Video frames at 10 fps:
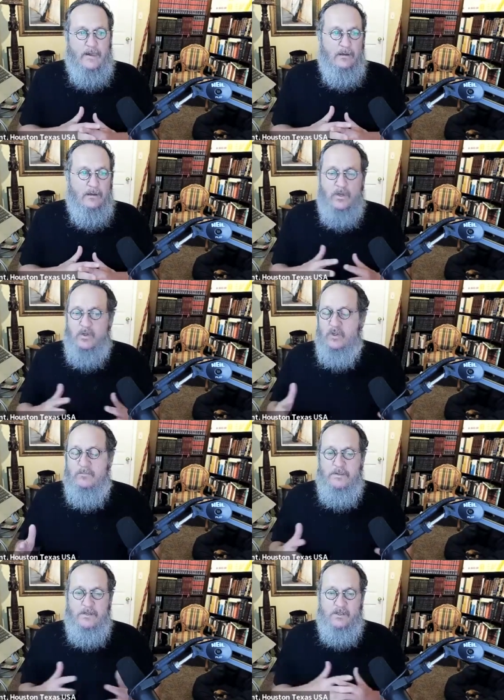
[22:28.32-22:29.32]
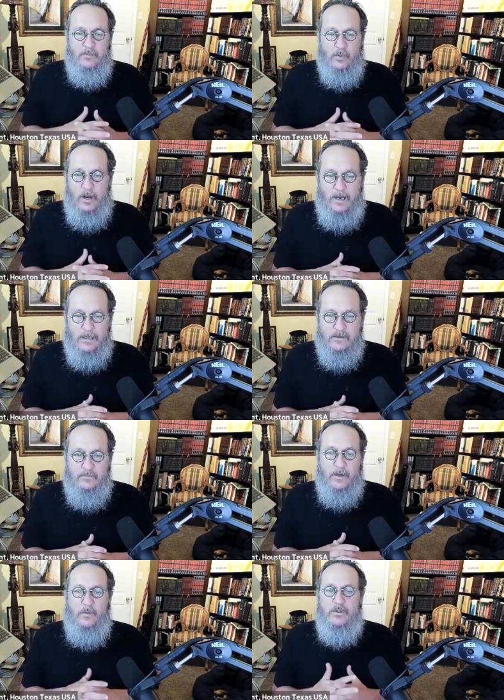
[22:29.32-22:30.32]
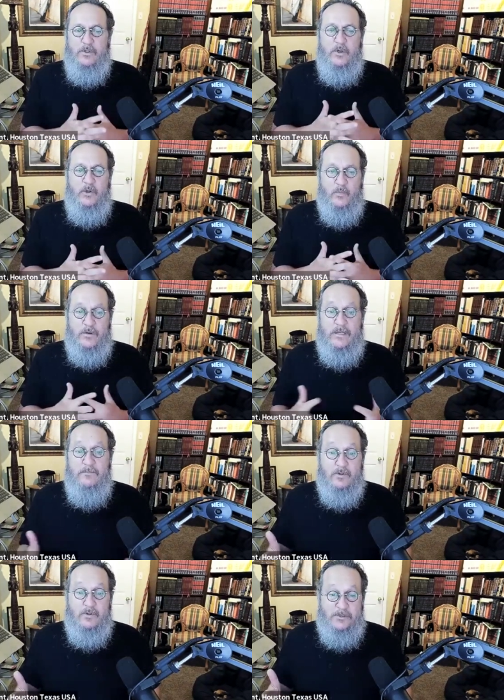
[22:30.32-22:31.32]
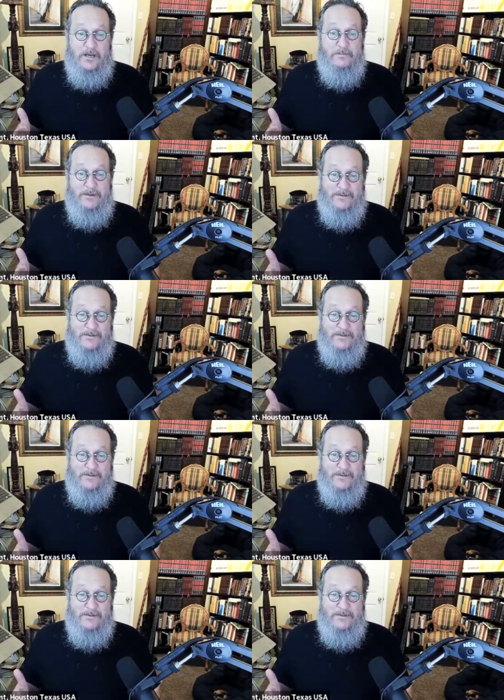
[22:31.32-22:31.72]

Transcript: We shouldn't be surprised, but I want you to know that redemption's coming.